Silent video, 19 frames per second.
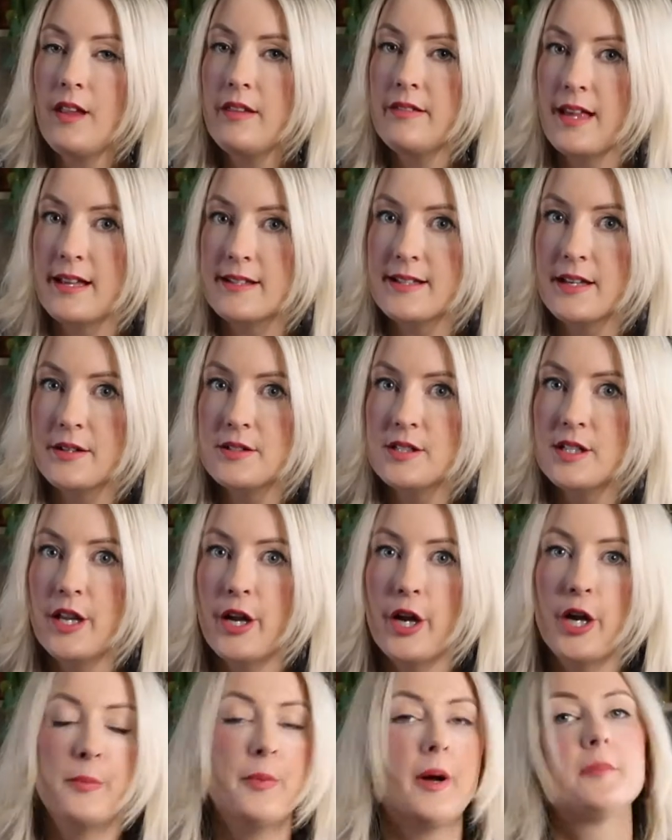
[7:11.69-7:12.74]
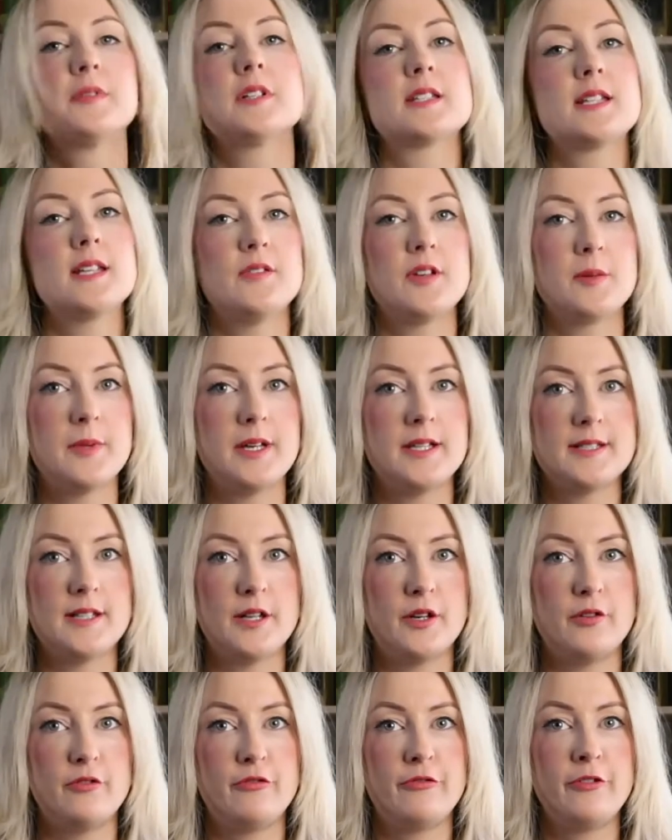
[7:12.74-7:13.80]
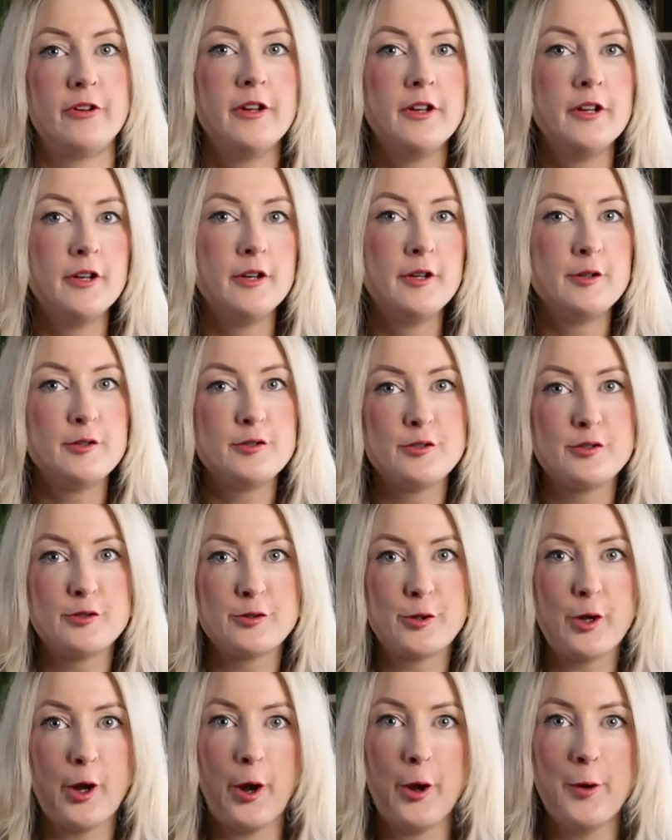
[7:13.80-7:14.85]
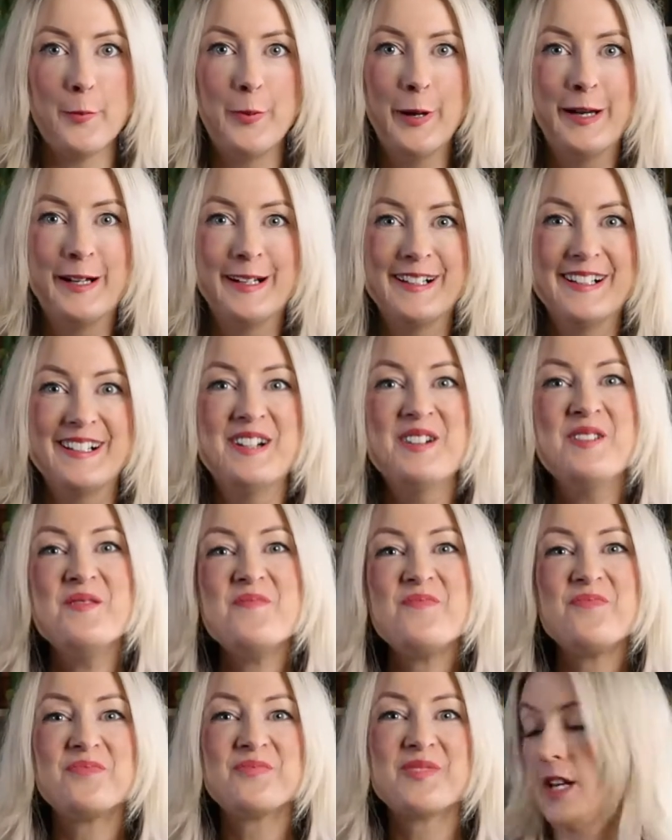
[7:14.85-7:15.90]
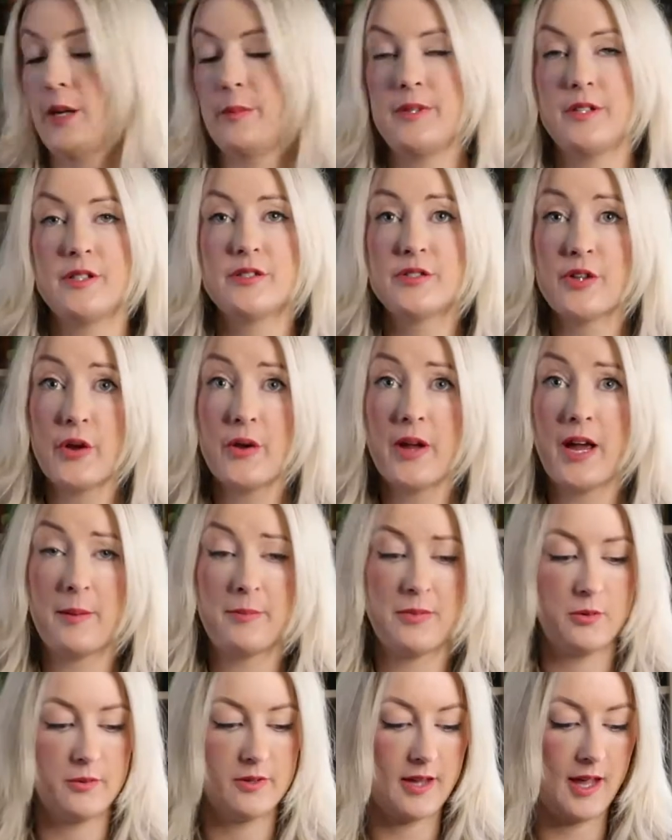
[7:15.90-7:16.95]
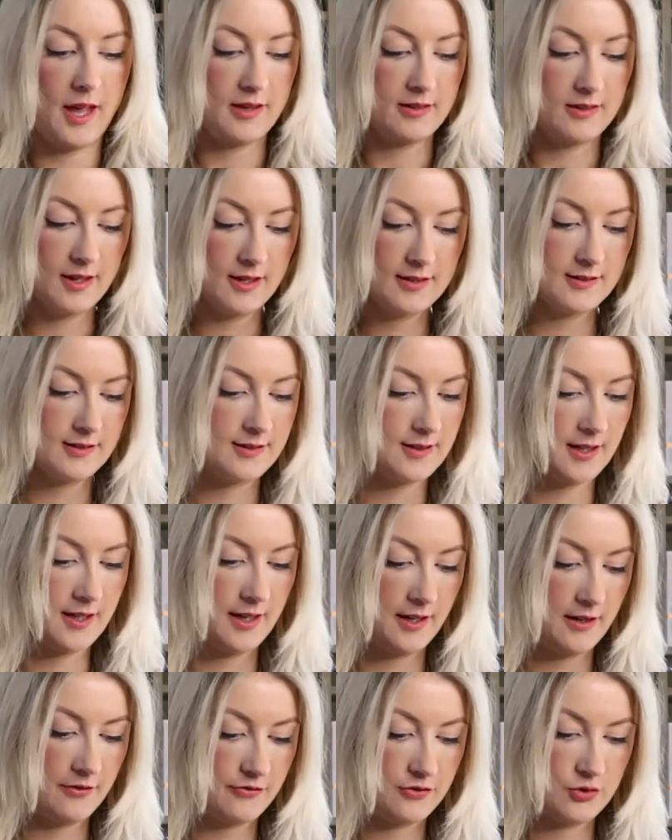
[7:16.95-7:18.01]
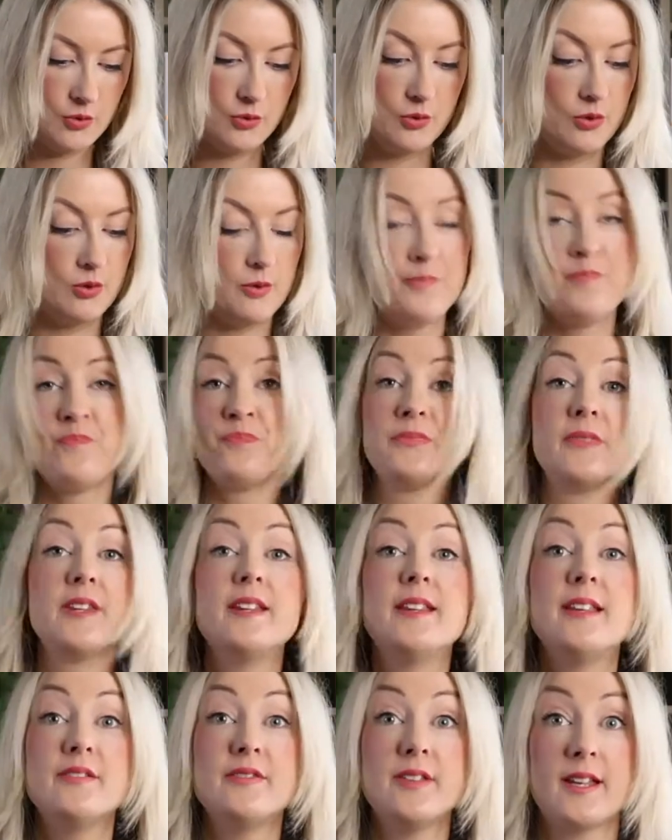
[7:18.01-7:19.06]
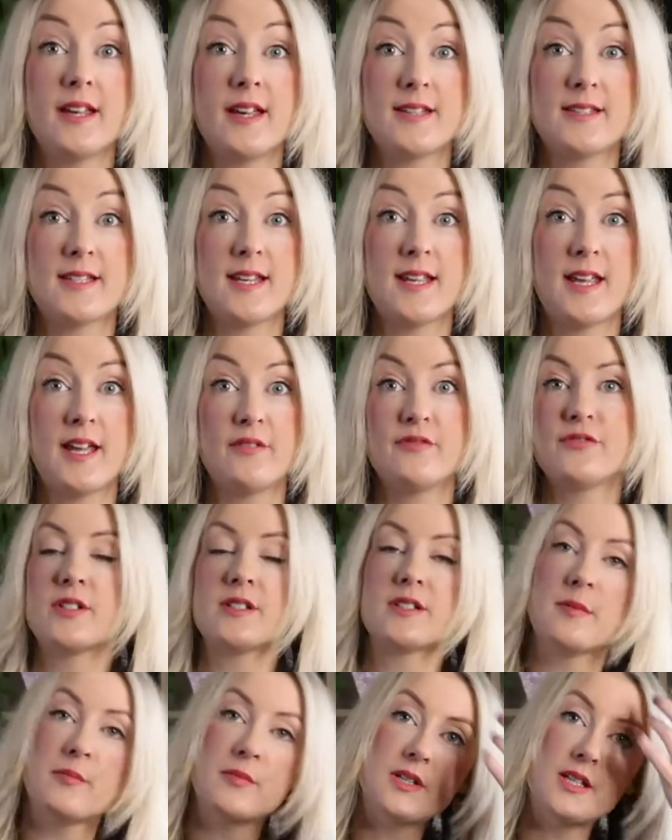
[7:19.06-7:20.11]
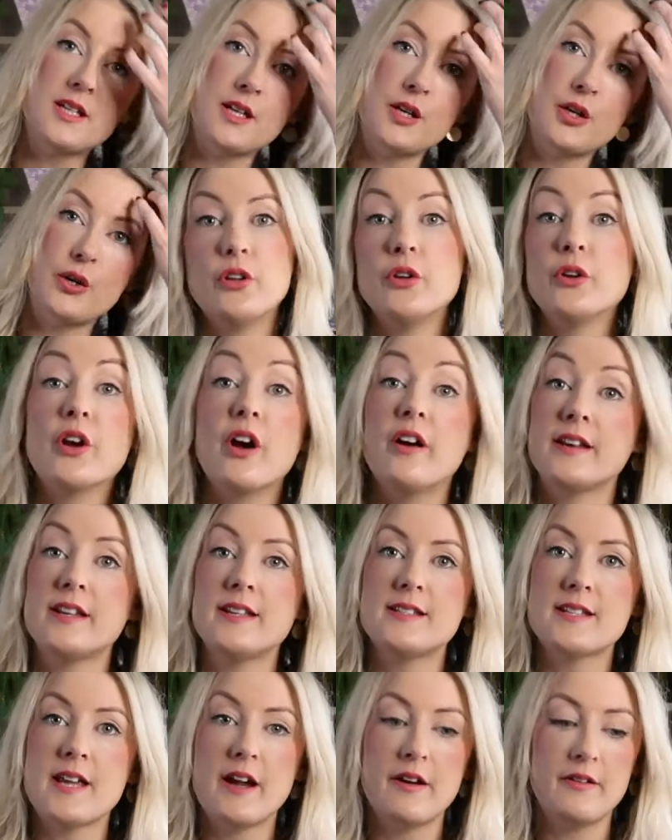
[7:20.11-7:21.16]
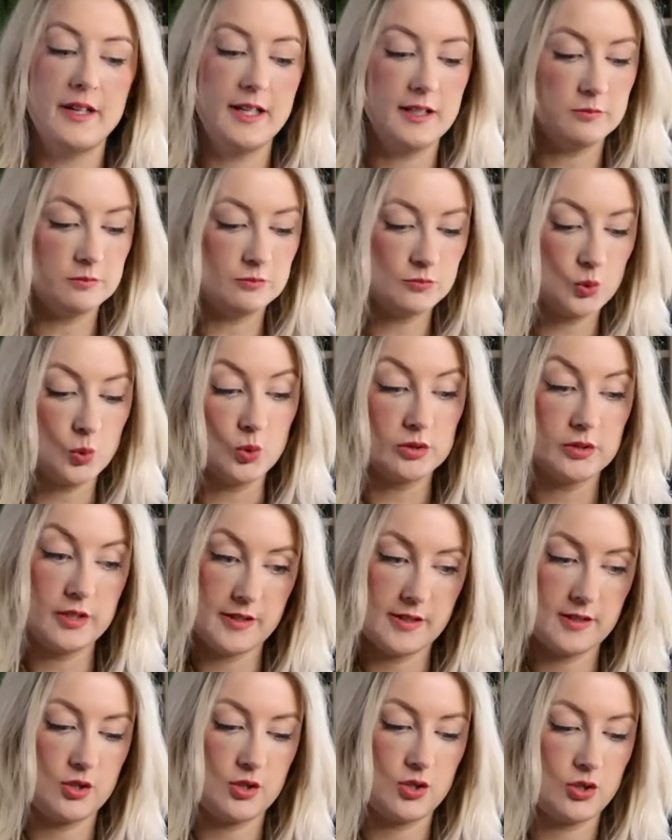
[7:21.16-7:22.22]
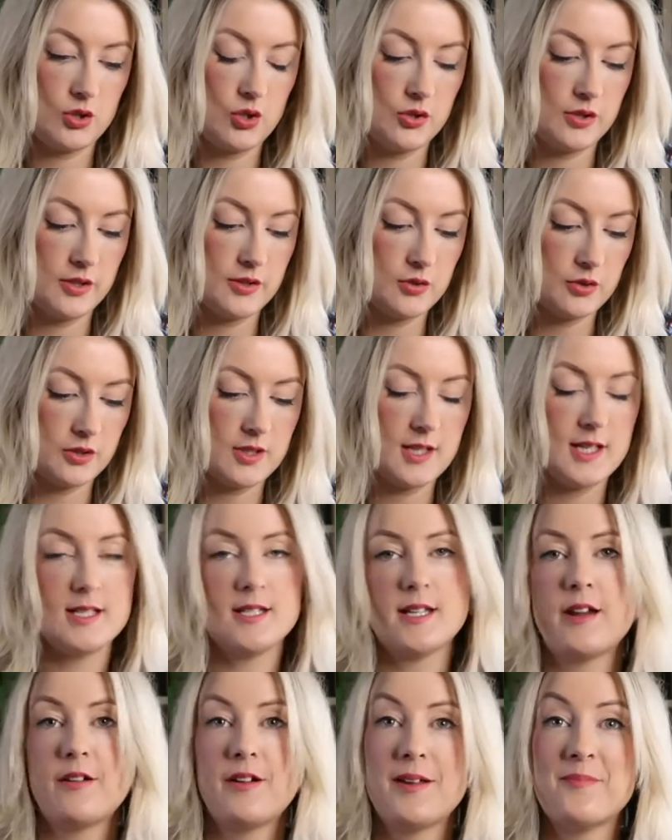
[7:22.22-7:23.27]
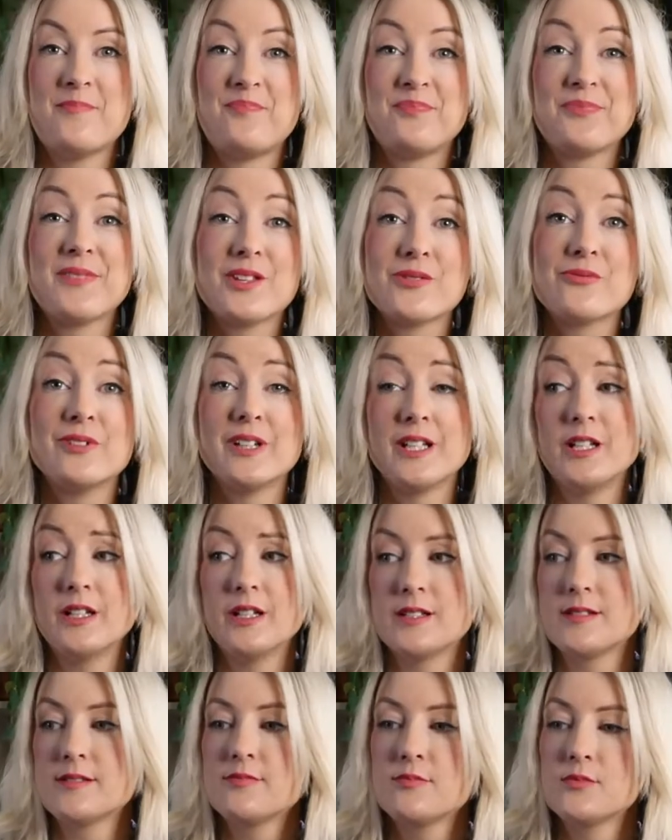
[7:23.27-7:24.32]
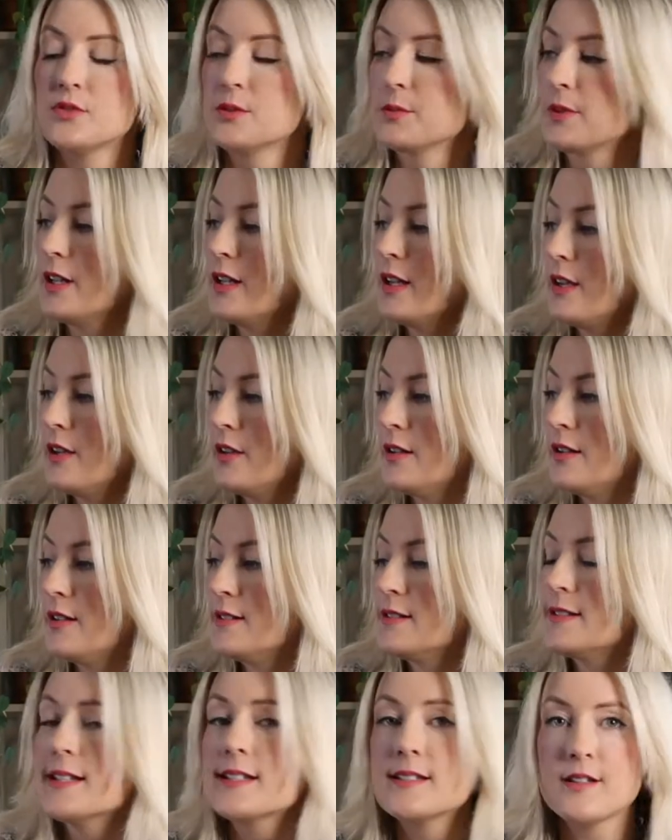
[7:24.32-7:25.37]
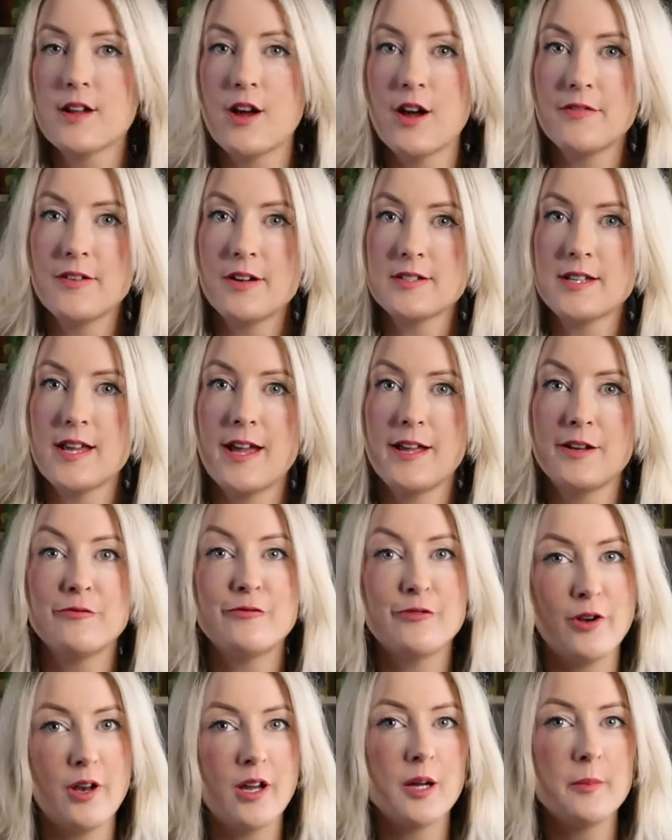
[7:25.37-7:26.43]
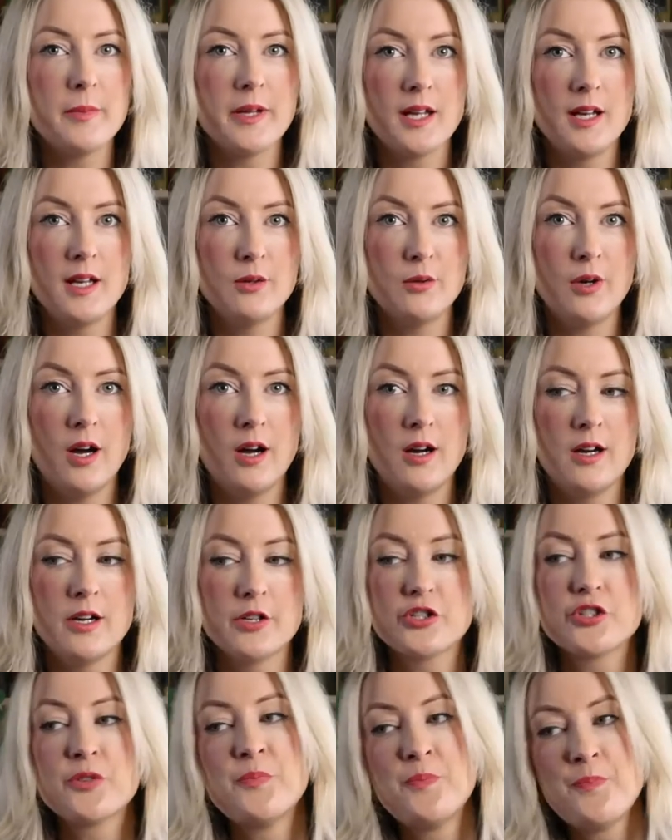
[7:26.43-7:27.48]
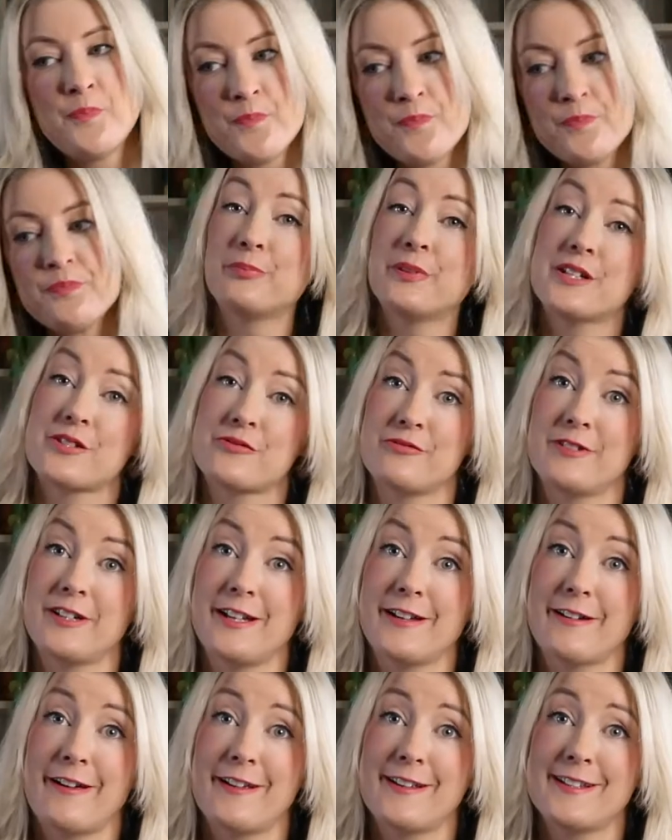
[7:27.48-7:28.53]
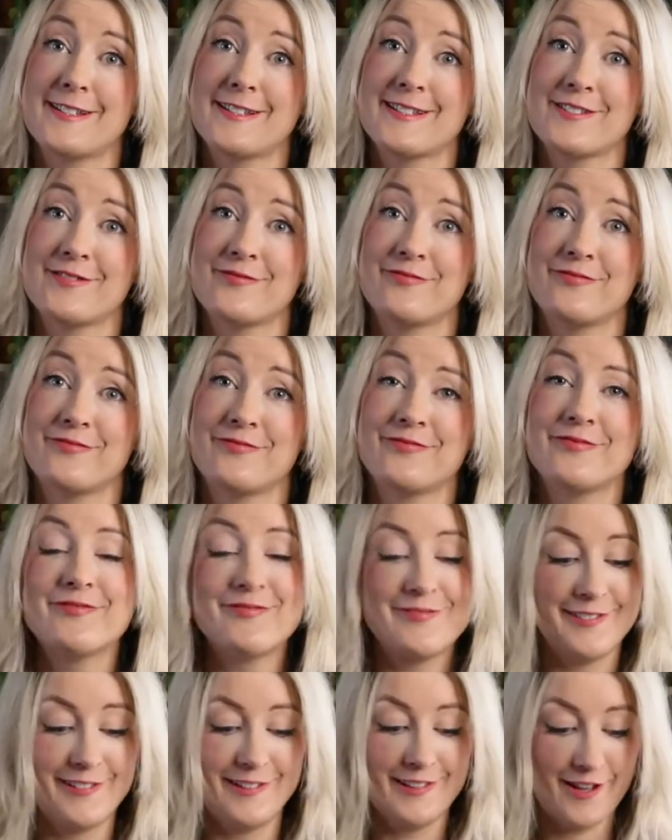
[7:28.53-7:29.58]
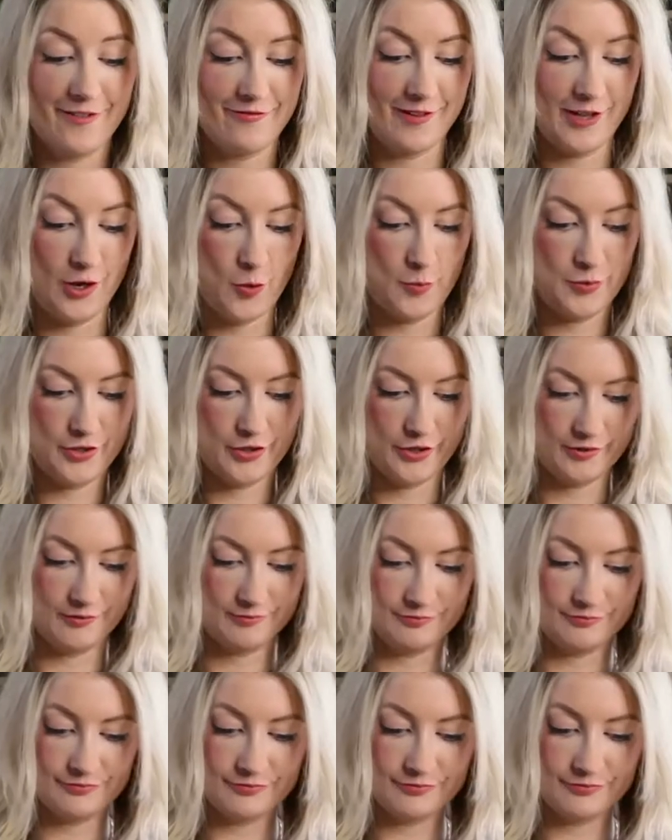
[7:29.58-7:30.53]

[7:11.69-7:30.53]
That sounds low, but I'm just giving myself scope. So I'd be so happy with getting this as a gift or giving it as a gift to somebody who can't eat dairy or chooses not to eat dairy. It's really good. I'm gonna go 6.5 out of 10. I feel like I'm being a little harsh, but it's really nice. Lovely option.